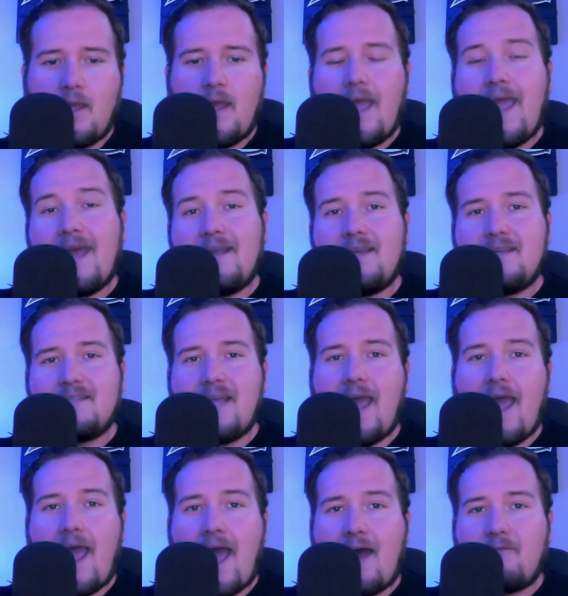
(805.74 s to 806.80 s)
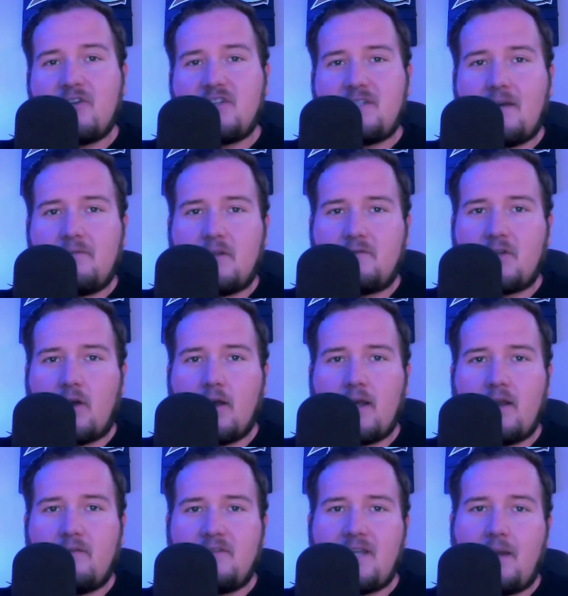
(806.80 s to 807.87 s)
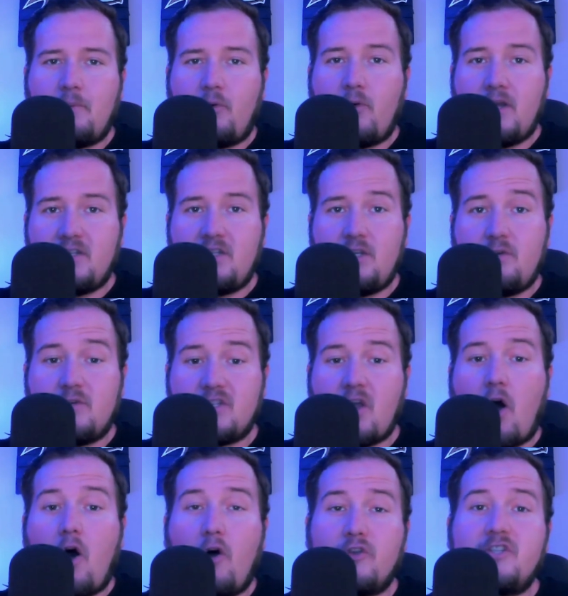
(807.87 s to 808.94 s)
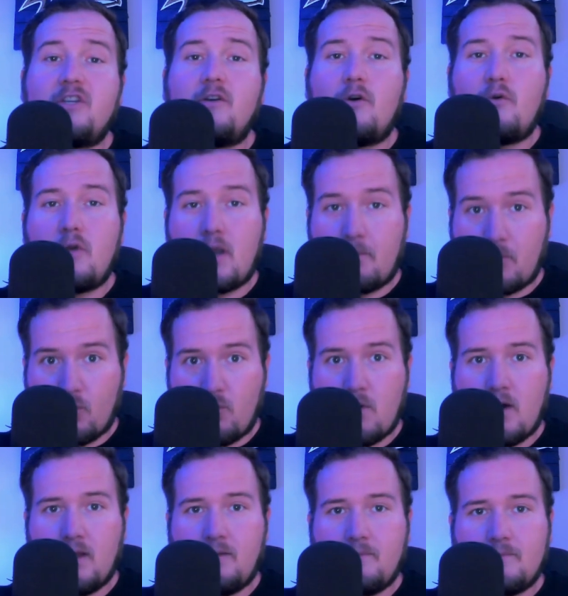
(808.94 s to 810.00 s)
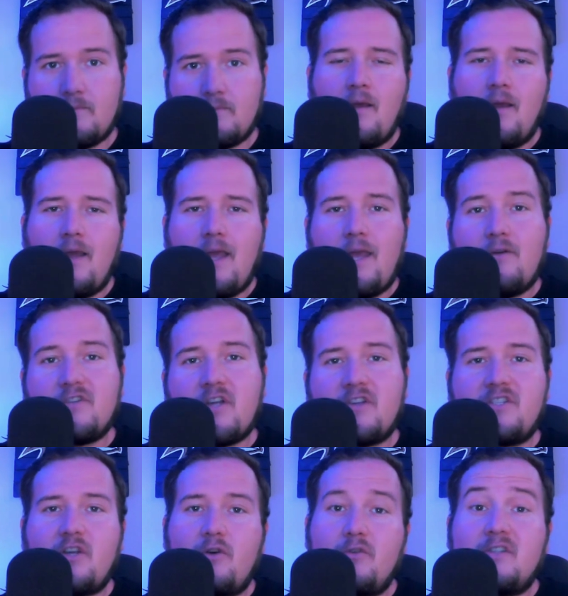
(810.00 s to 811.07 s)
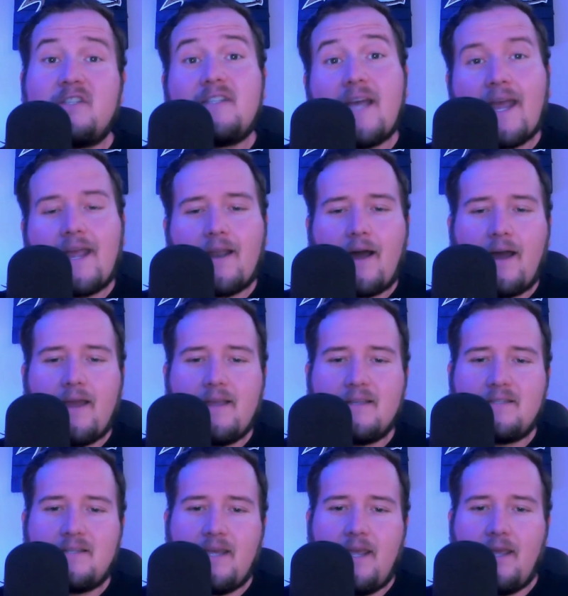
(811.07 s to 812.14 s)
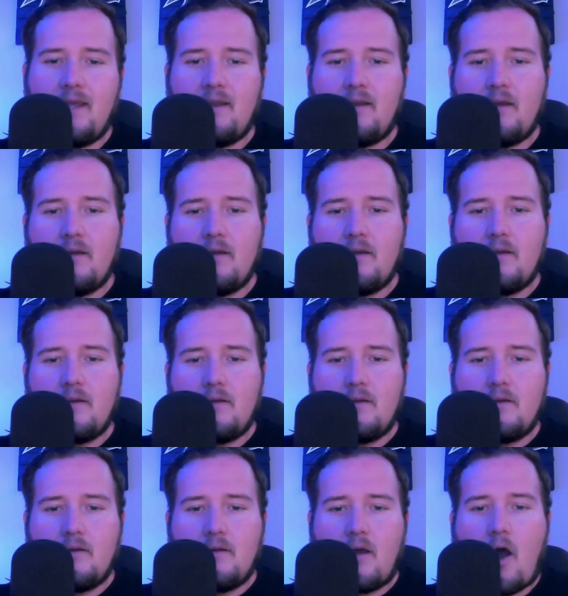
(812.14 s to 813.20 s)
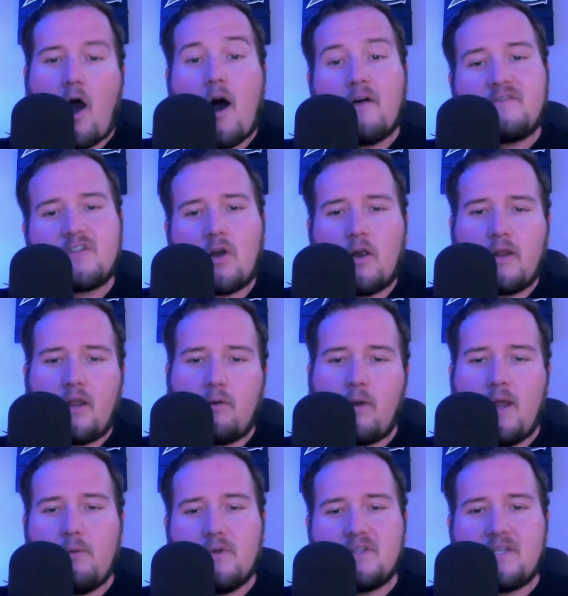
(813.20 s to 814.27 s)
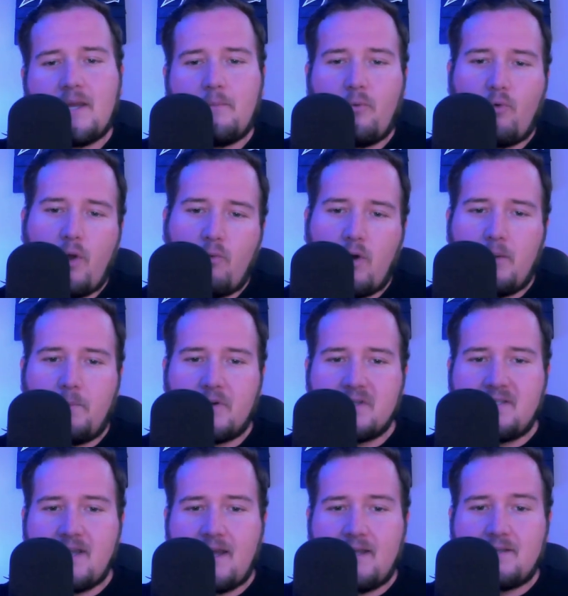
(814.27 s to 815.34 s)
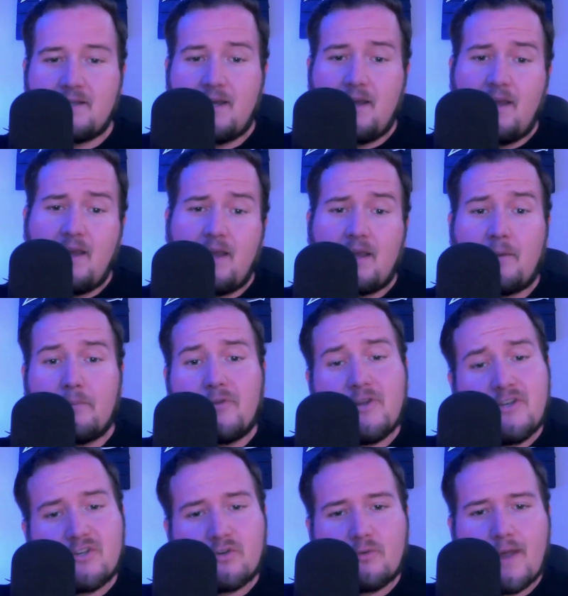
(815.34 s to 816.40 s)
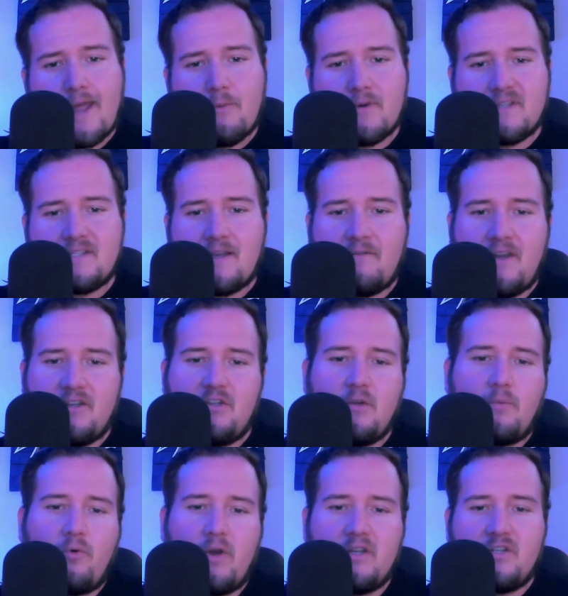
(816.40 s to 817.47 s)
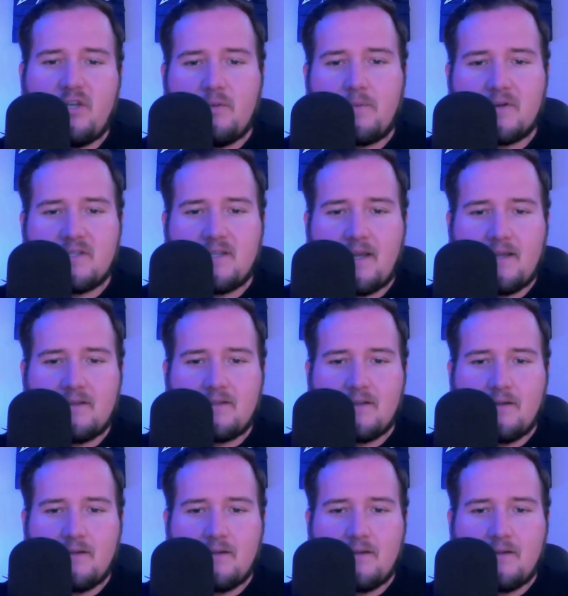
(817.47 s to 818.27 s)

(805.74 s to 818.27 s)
And his average depth of target of 10.2 is also number 1. He was also second highest in off-target rate with 10.1%, completion rate with 72.2%,